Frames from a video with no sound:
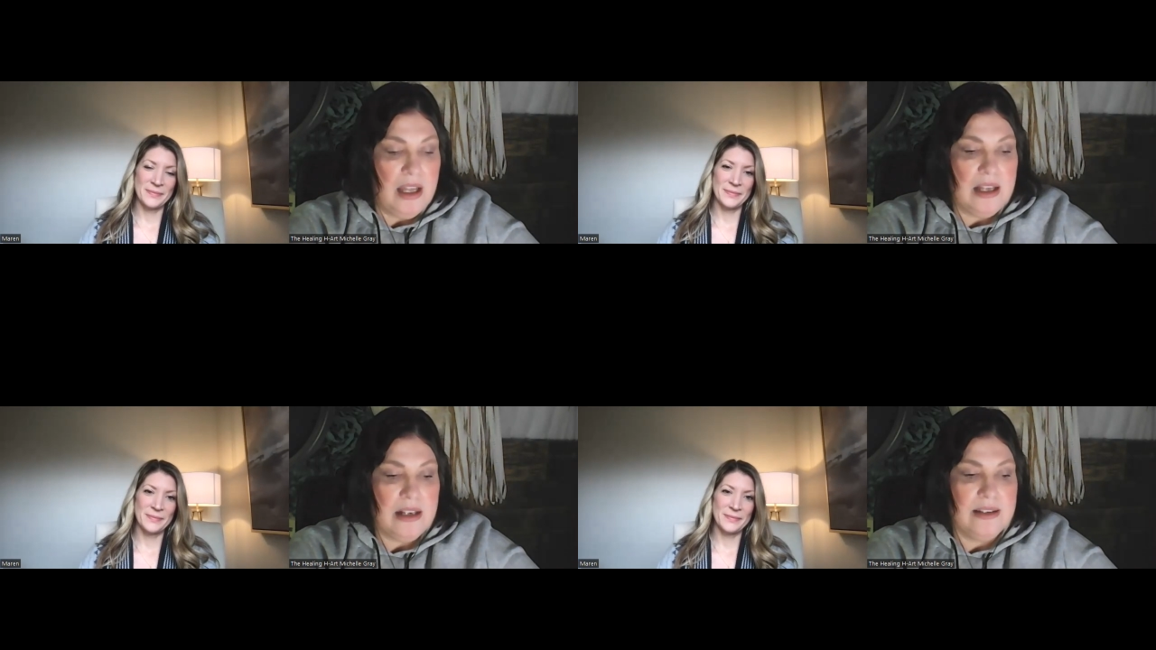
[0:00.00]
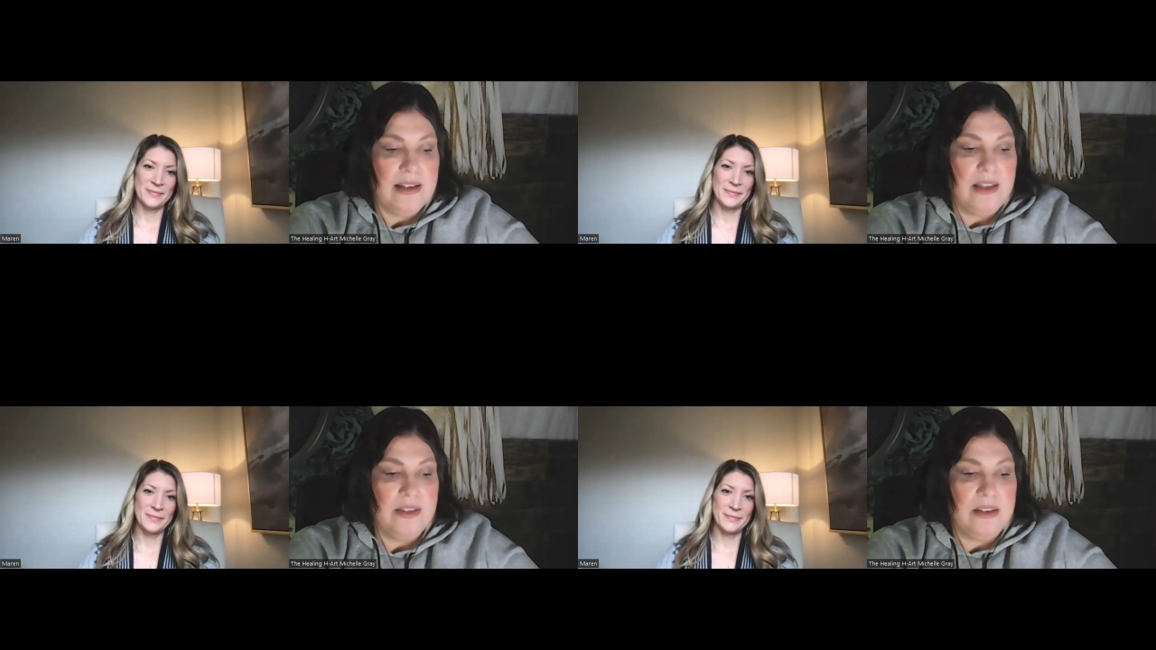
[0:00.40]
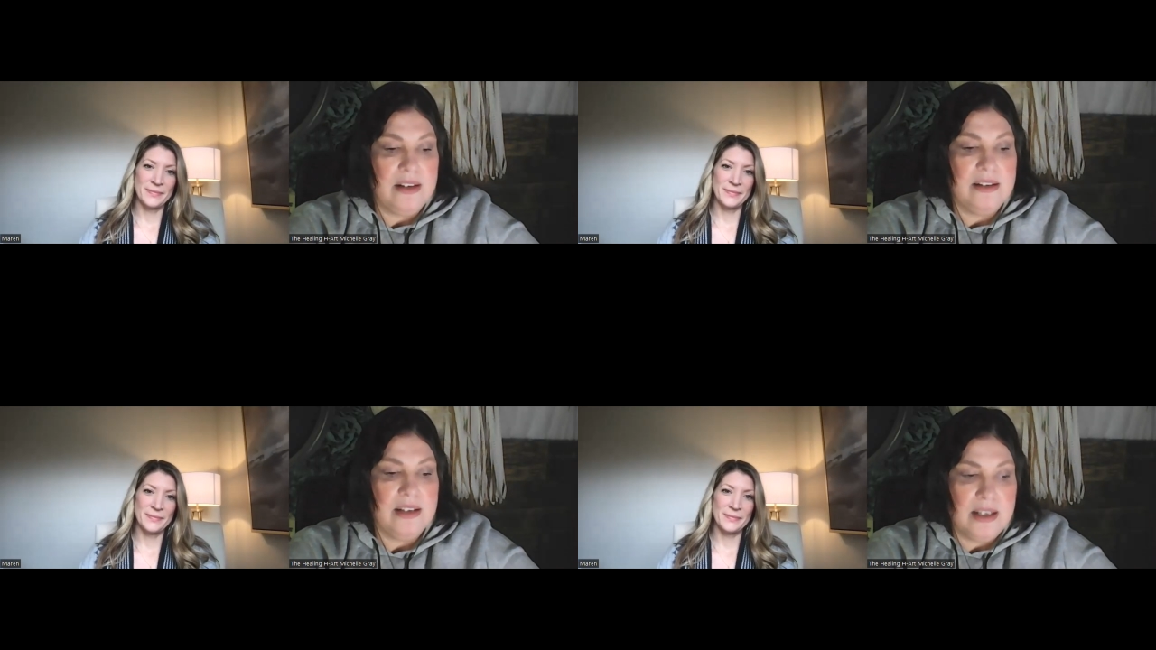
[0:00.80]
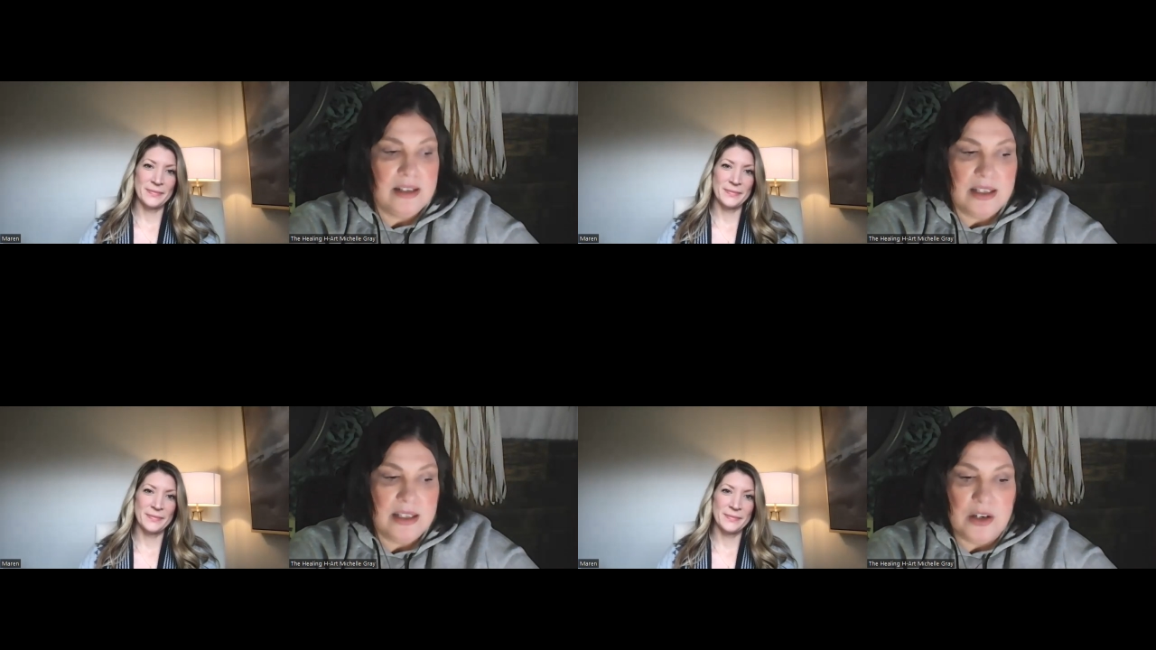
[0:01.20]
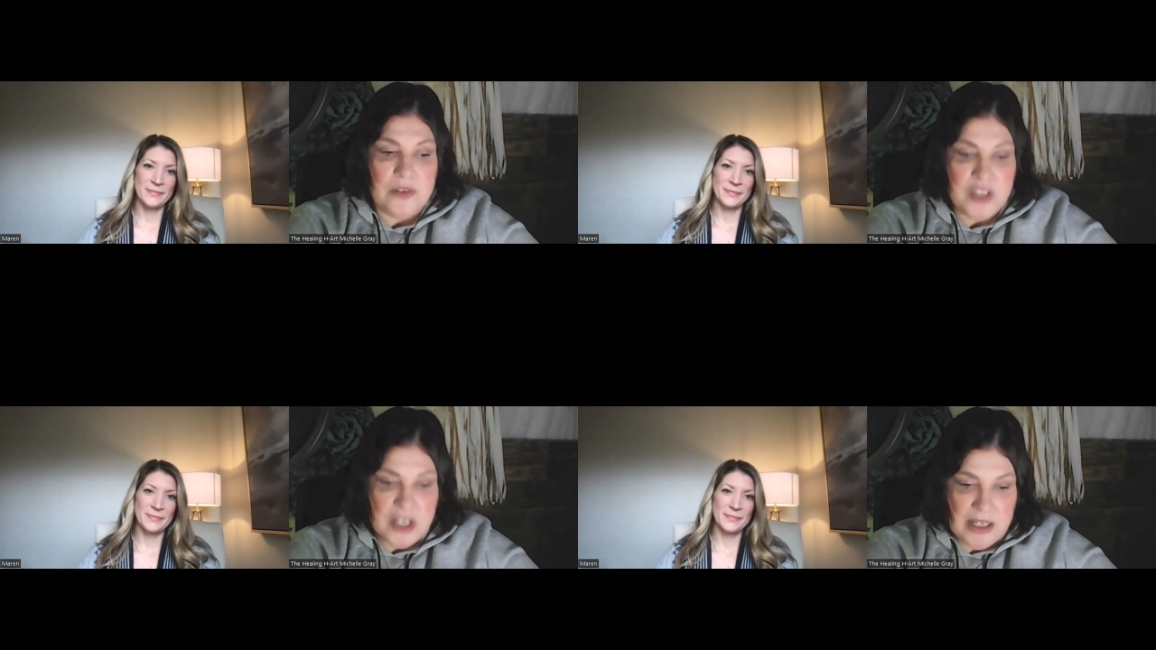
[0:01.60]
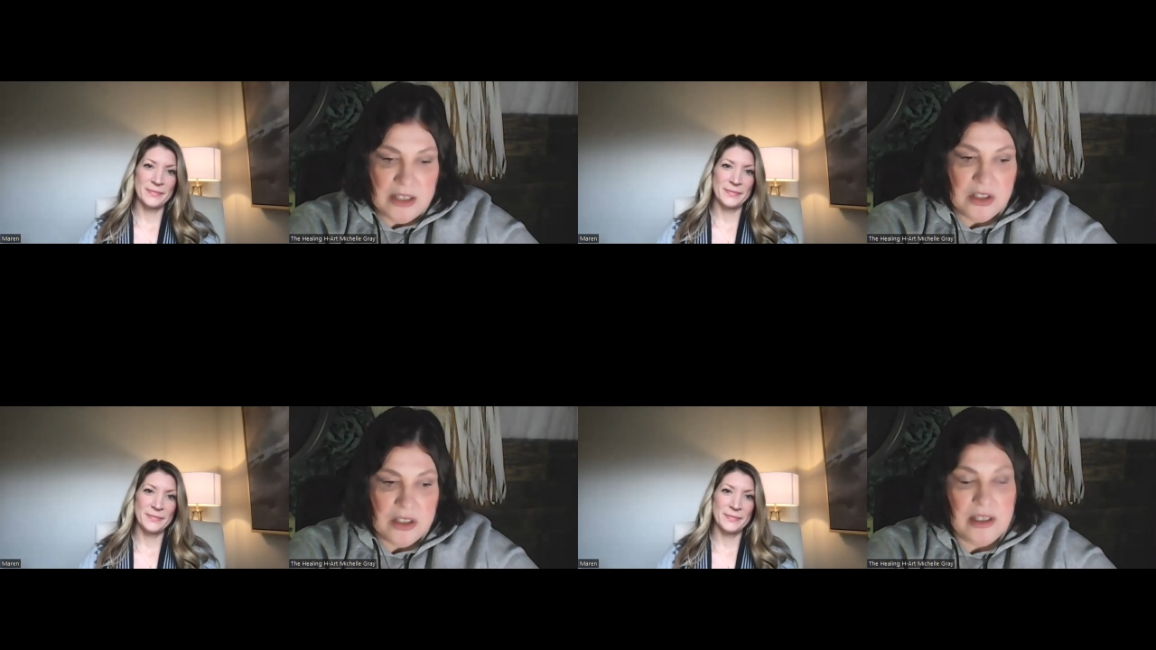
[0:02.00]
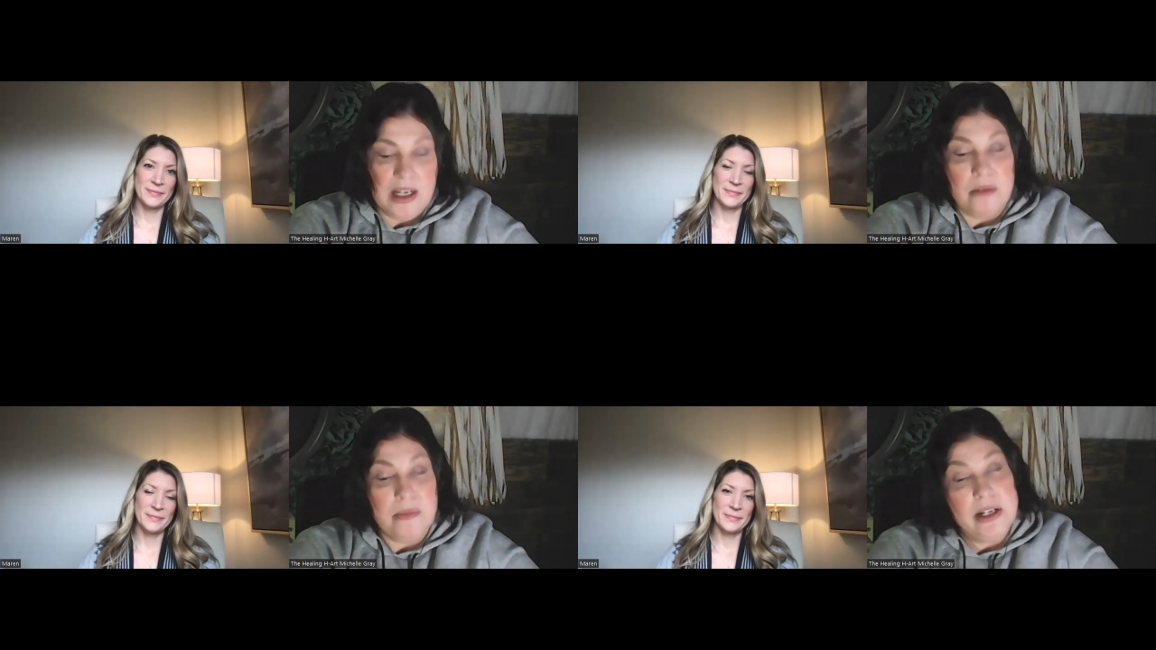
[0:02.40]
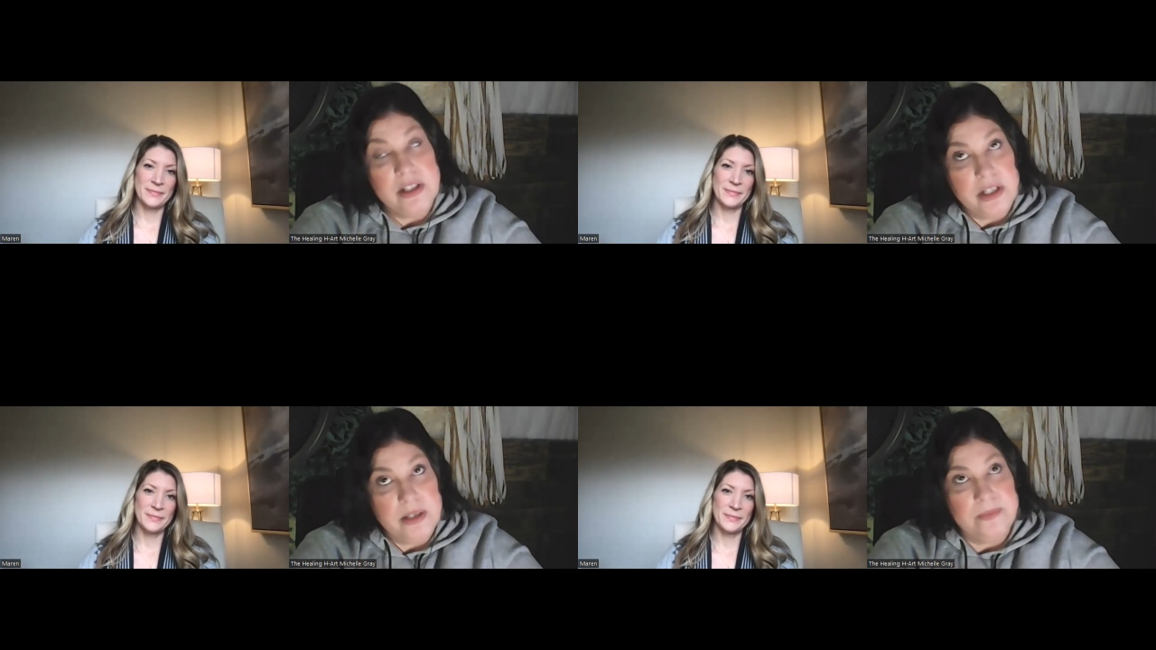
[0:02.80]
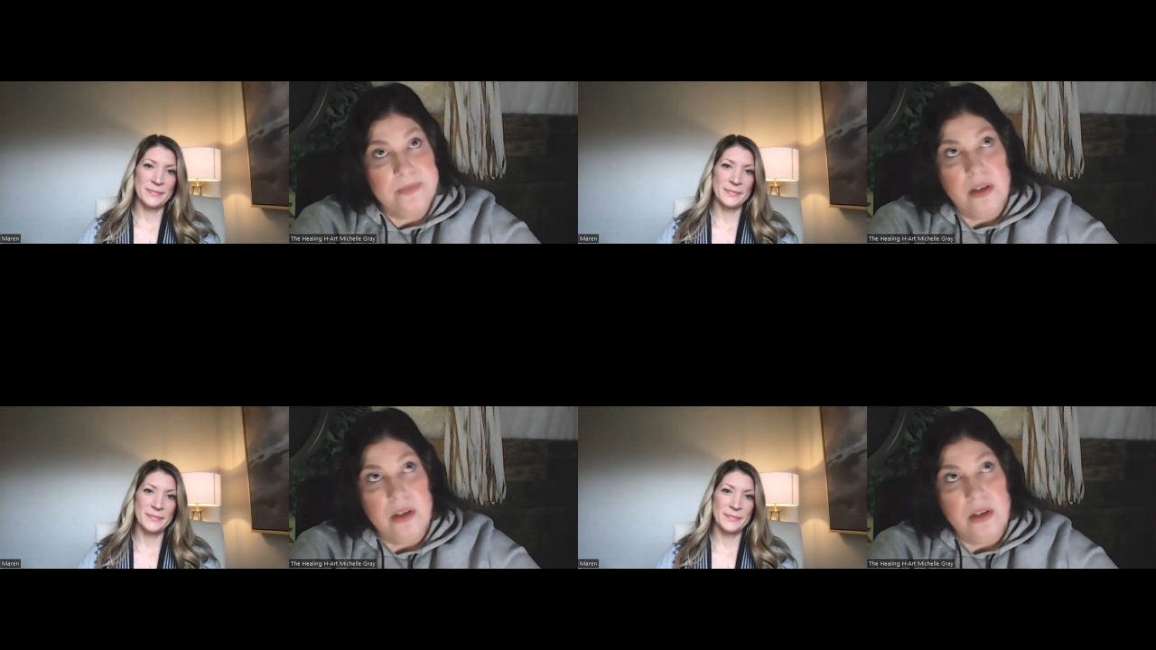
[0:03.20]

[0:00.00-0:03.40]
Speaker 1: is that this is a year of change. Now, mind you,